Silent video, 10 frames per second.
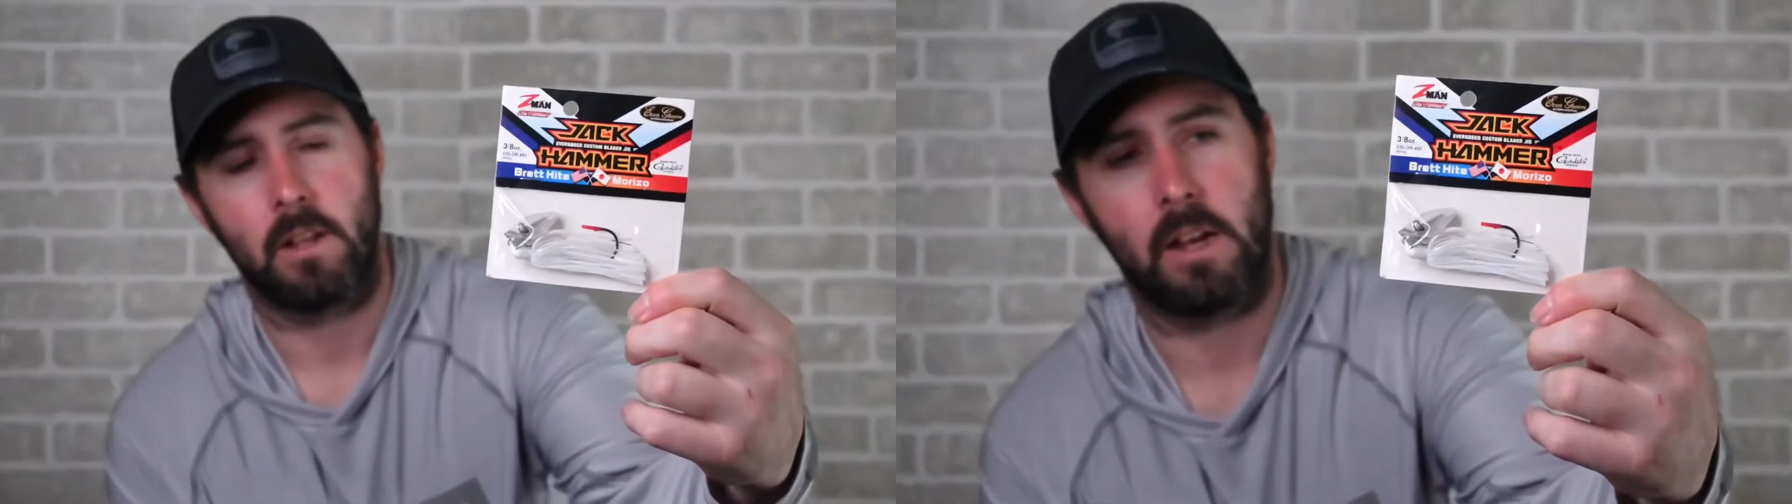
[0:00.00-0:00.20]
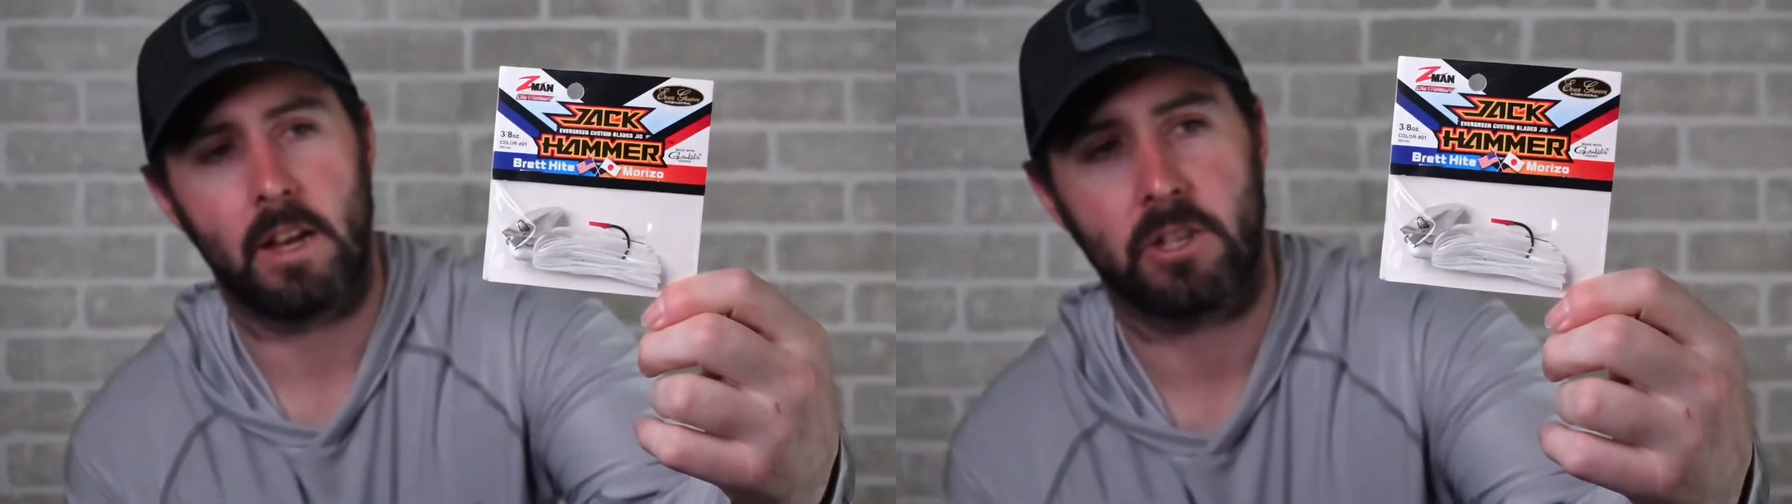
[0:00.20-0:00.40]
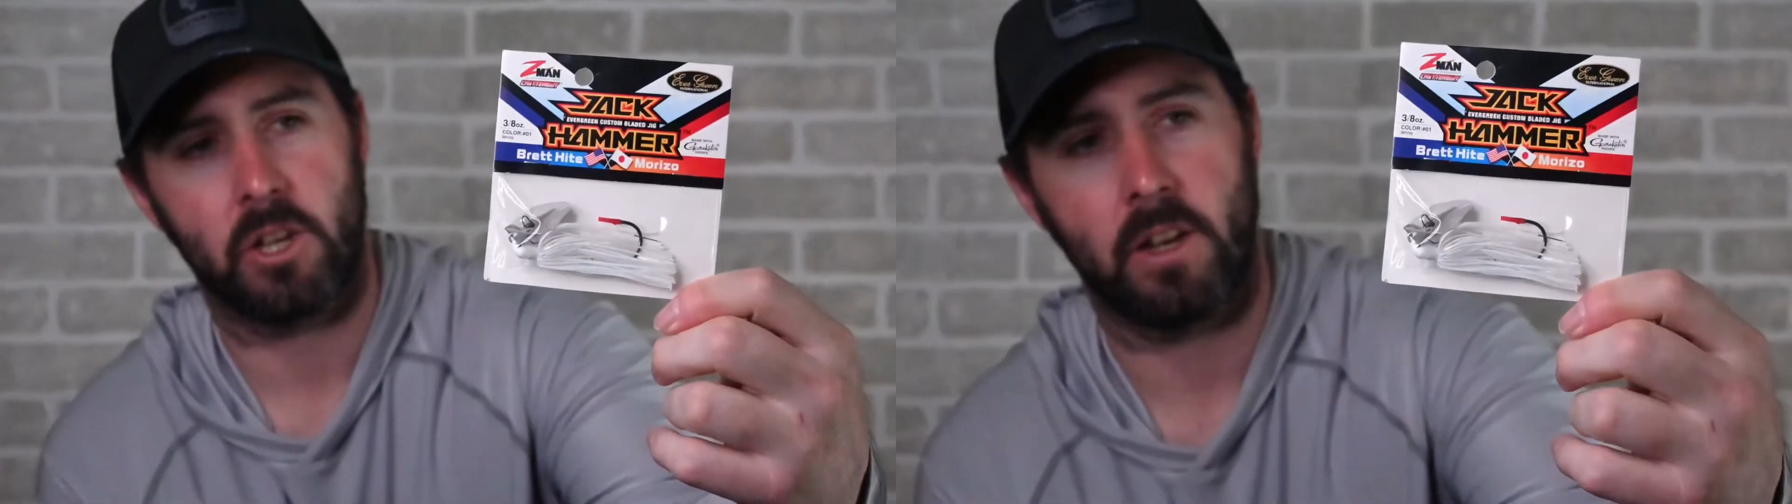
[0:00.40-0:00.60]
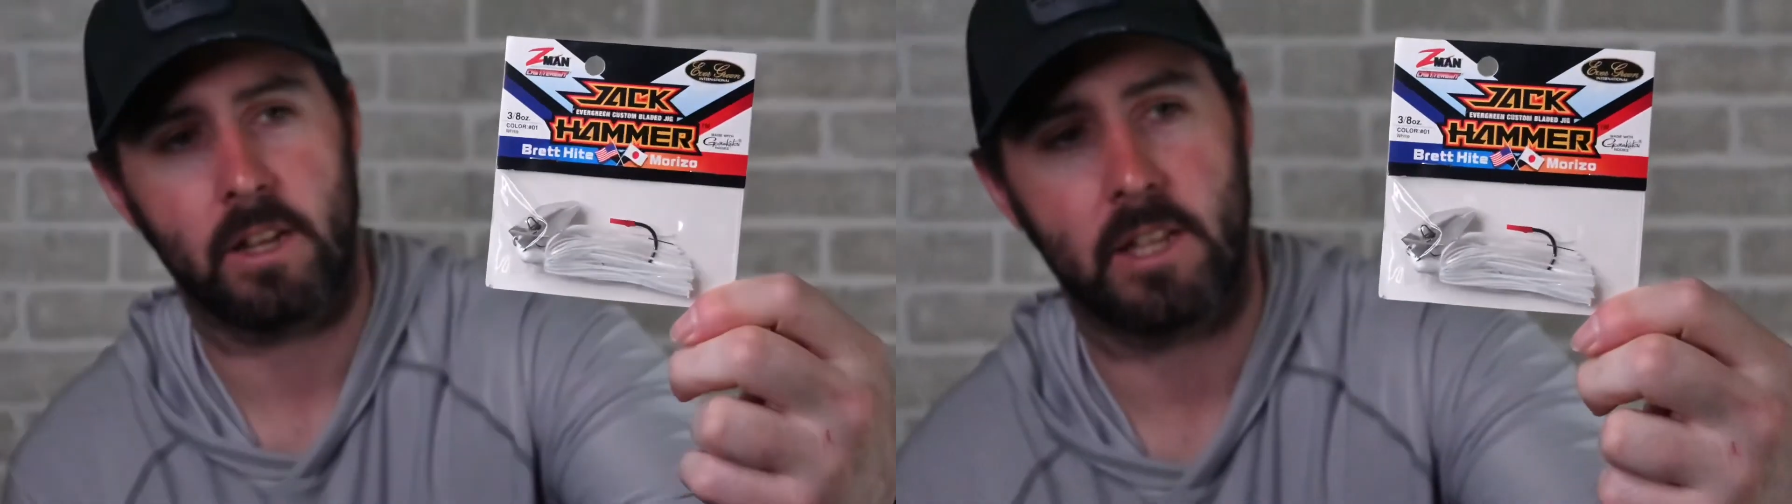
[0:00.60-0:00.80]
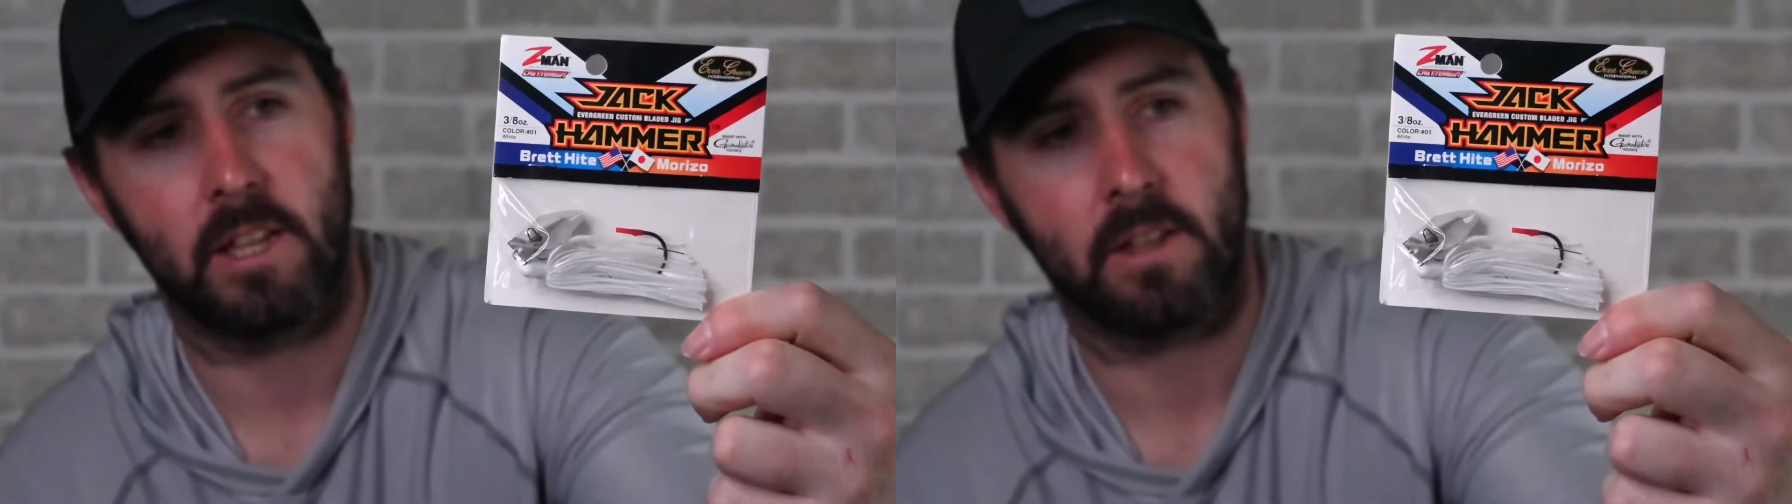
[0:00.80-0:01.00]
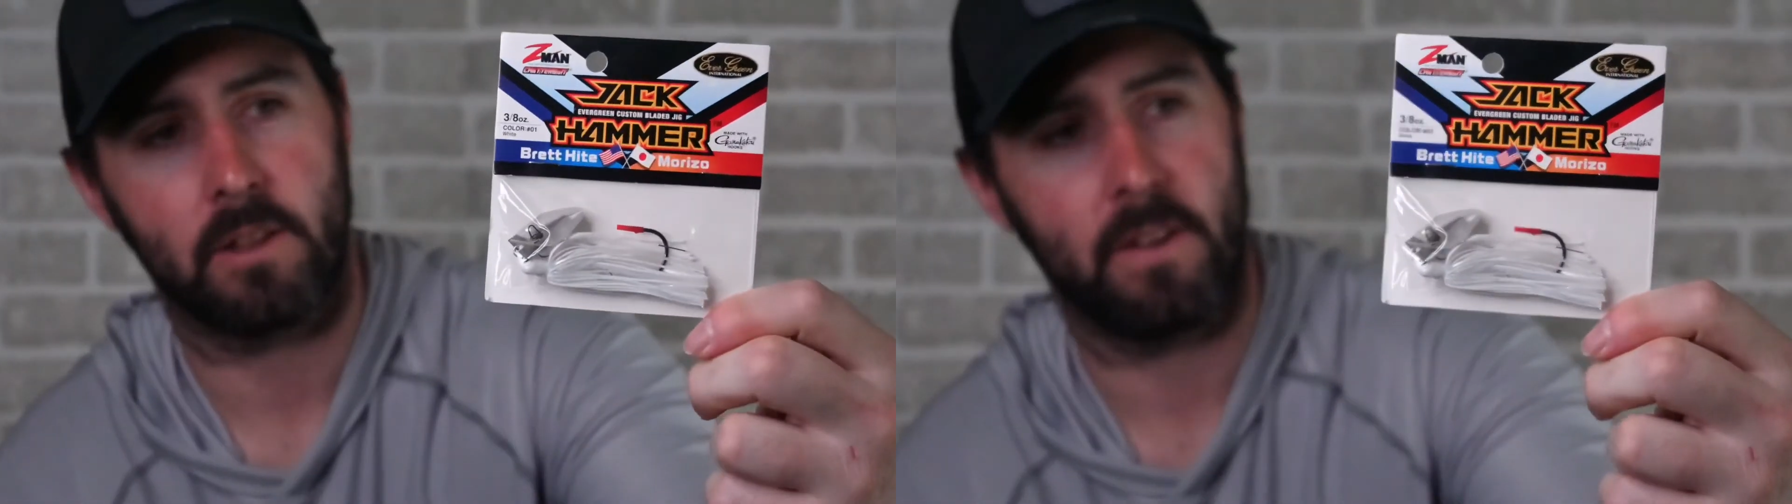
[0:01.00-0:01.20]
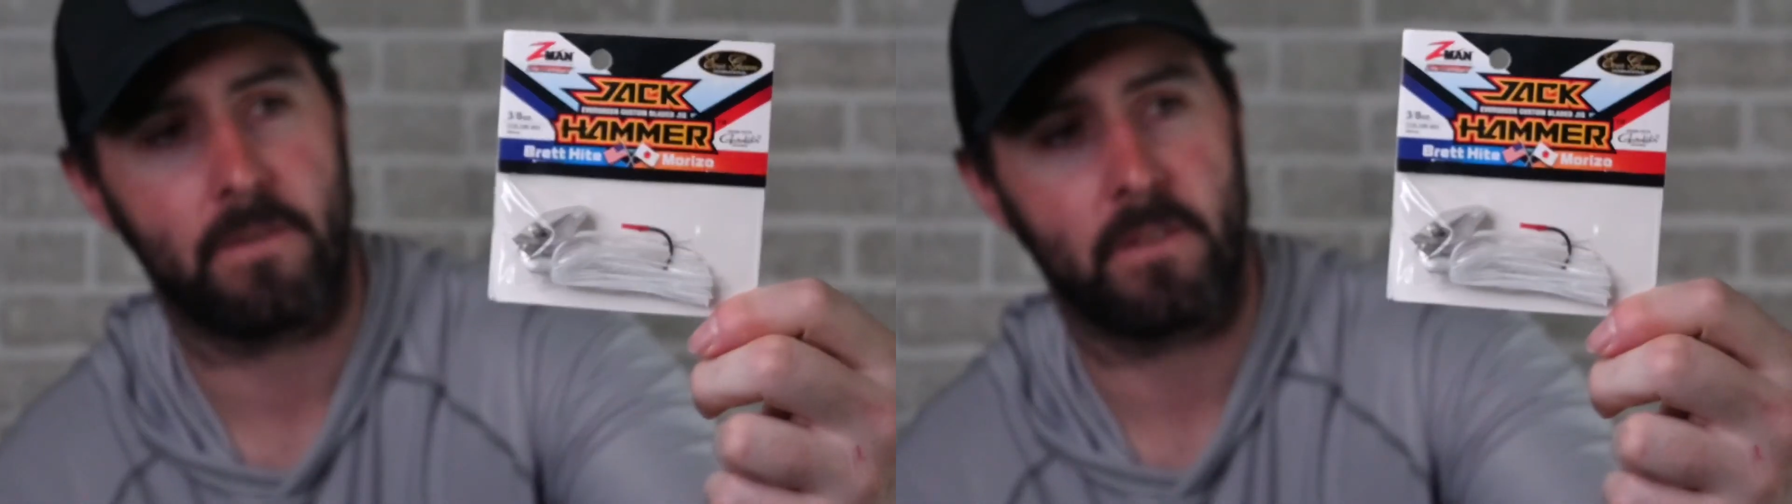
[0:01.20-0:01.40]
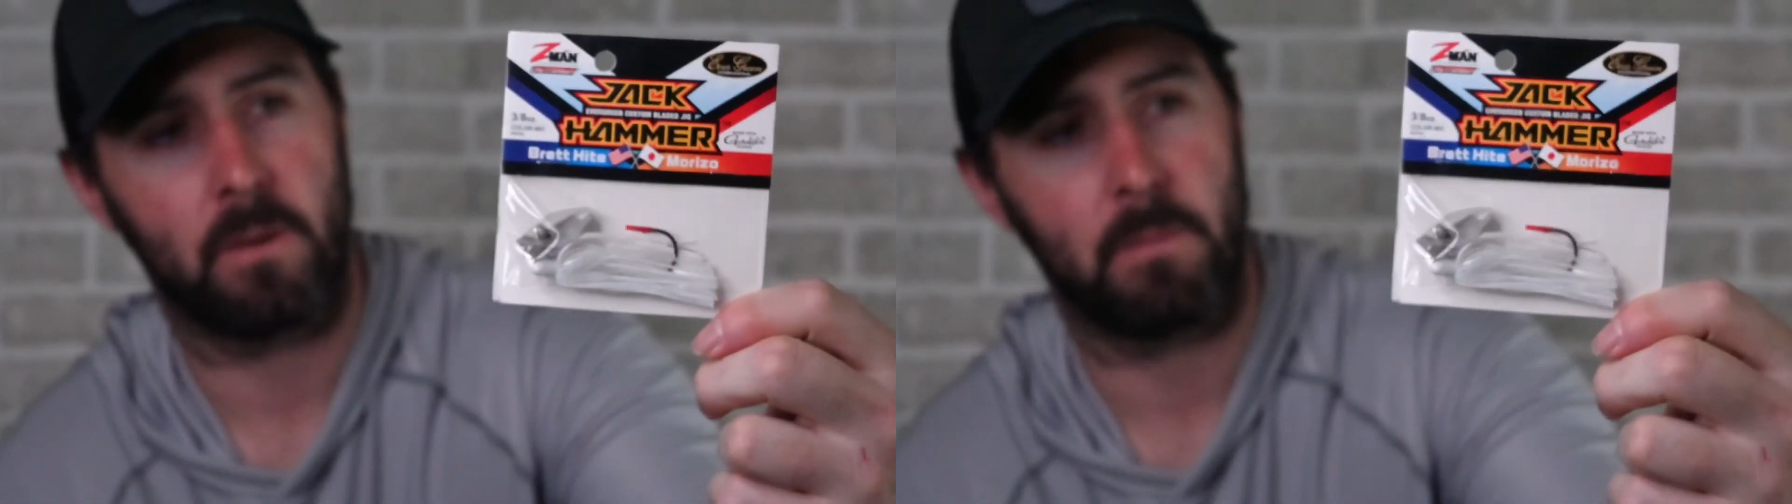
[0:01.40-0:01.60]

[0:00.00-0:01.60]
I actually got this from